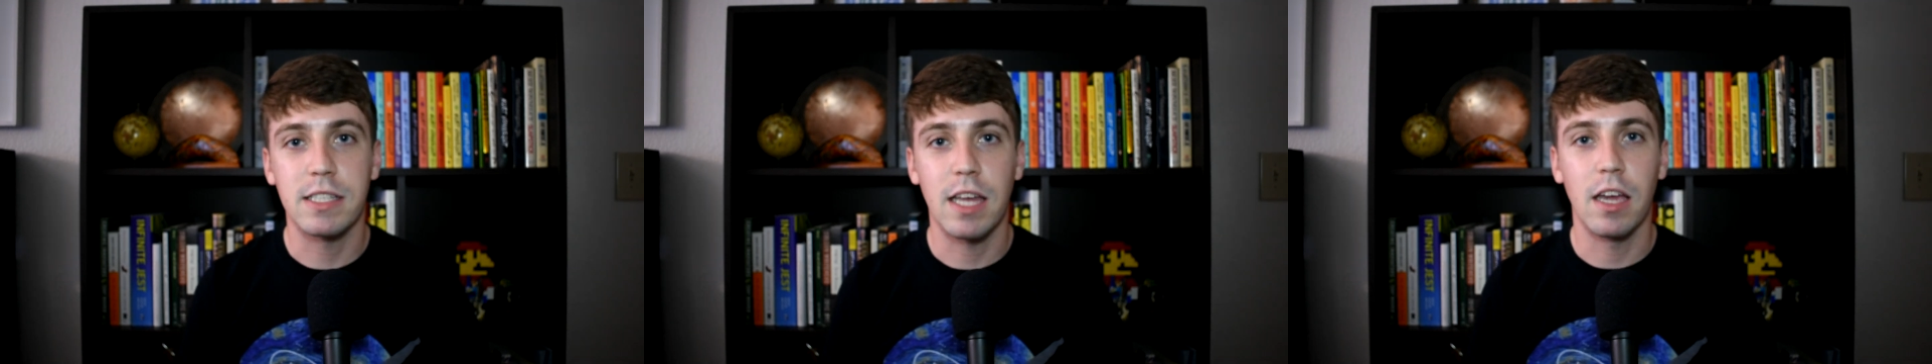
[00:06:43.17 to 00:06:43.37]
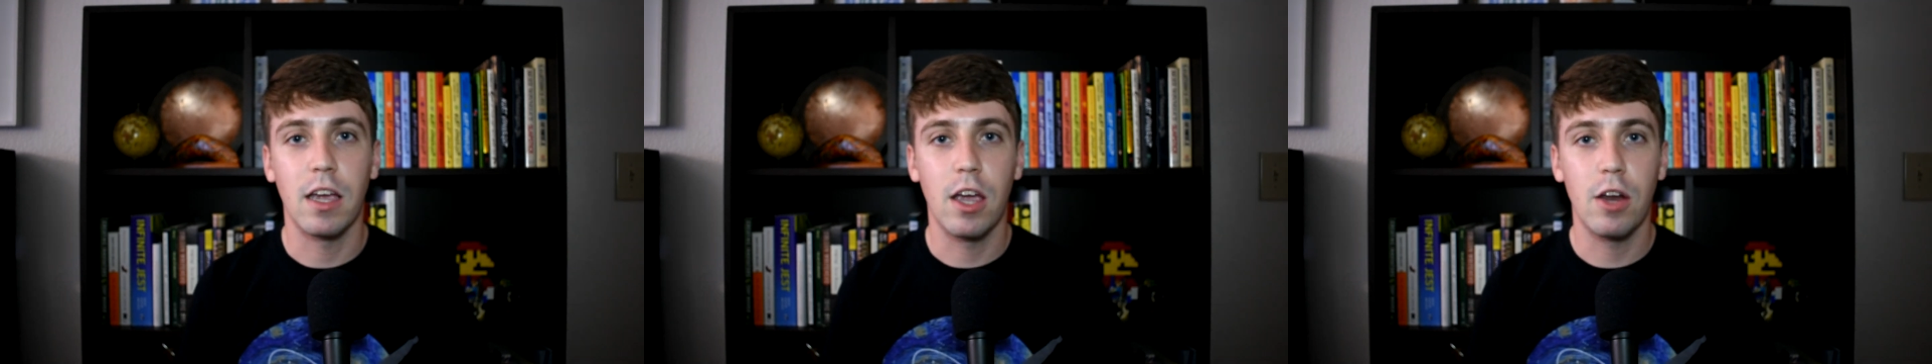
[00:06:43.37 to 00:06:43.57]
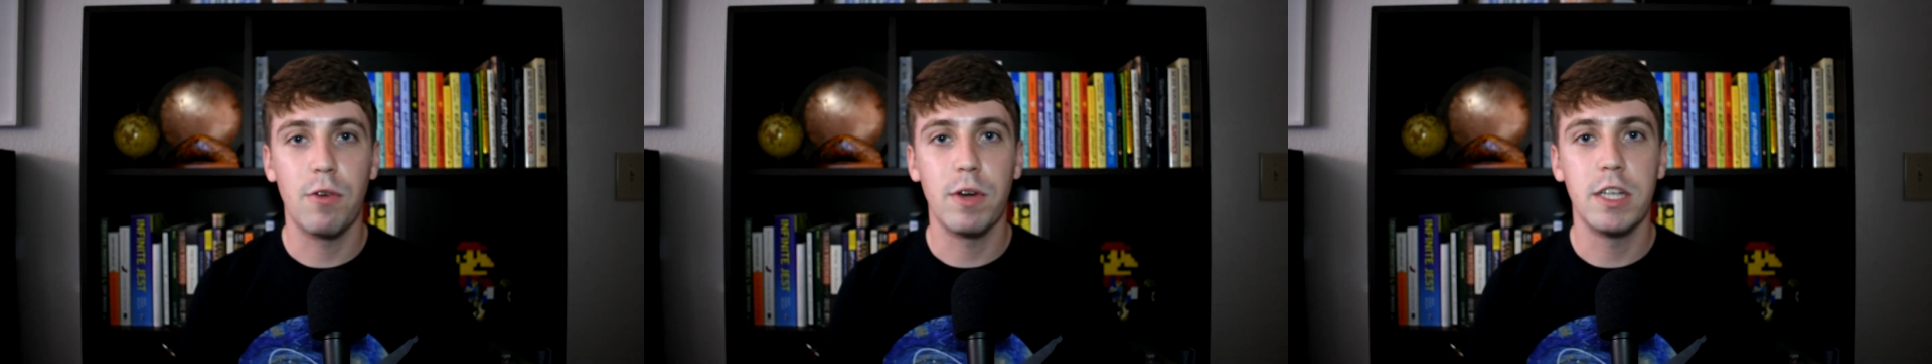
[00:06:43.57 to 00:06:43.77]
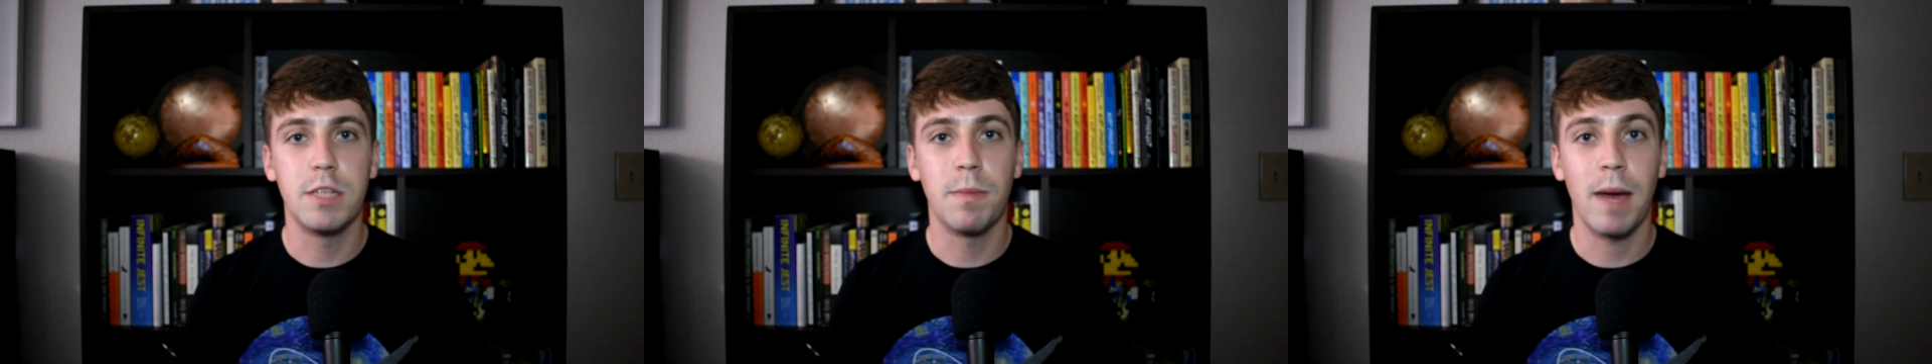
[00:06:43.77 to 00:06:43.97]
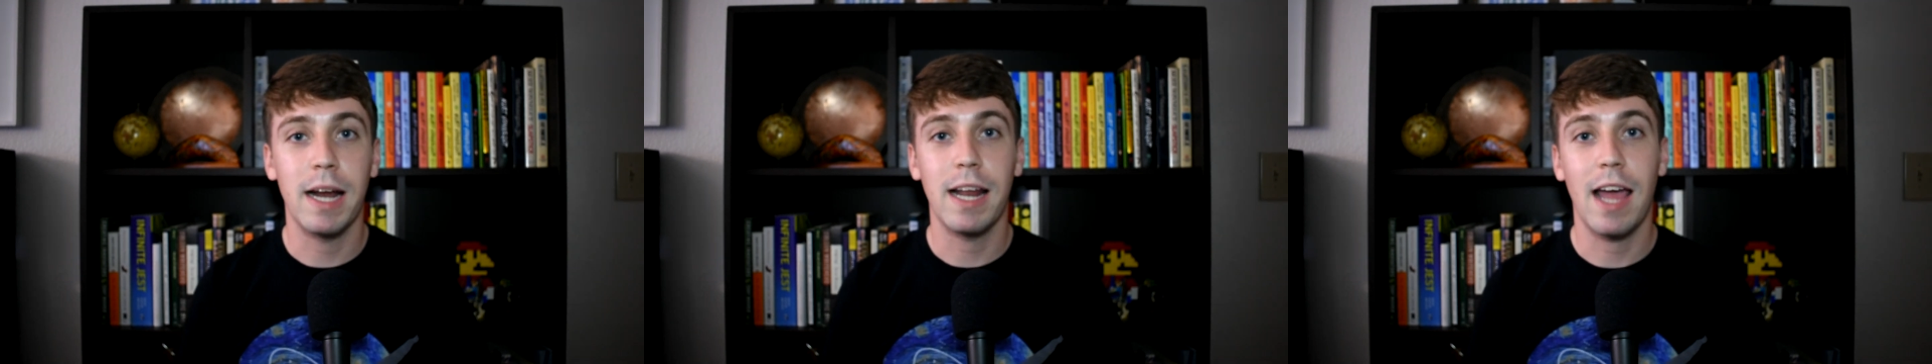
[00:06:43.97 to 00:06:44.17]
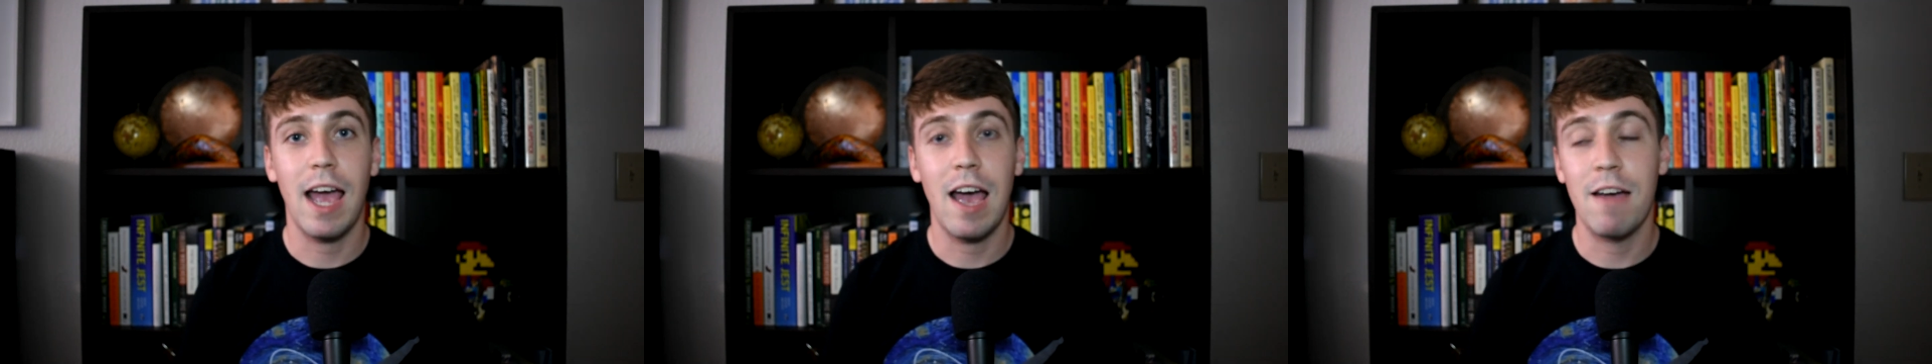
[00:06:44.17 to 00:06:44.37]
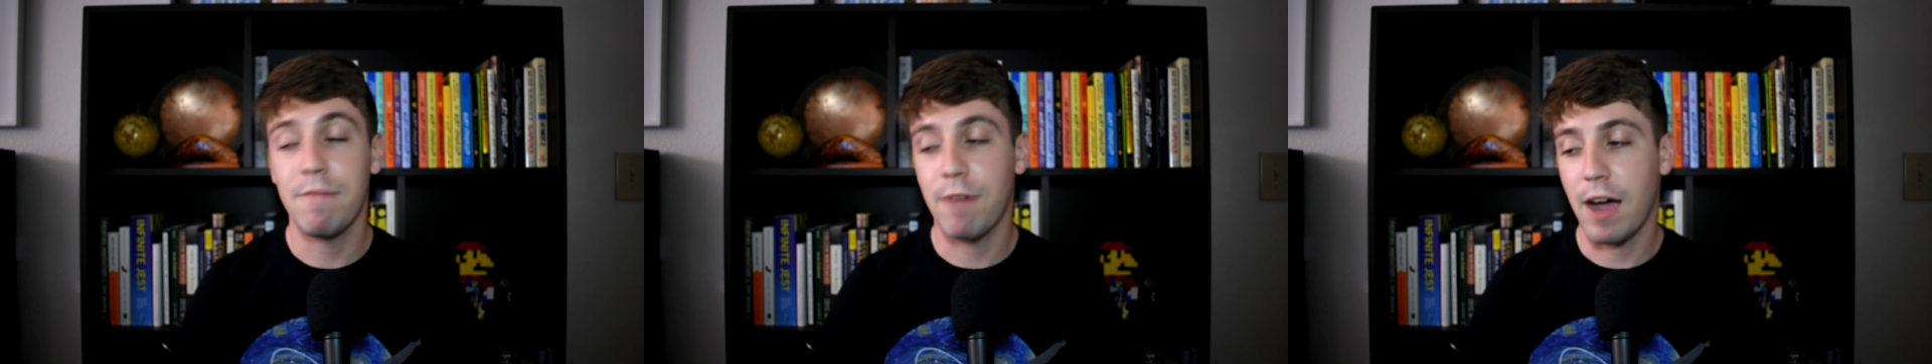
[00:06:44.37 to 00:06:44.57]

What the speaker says: that Goodreads might have,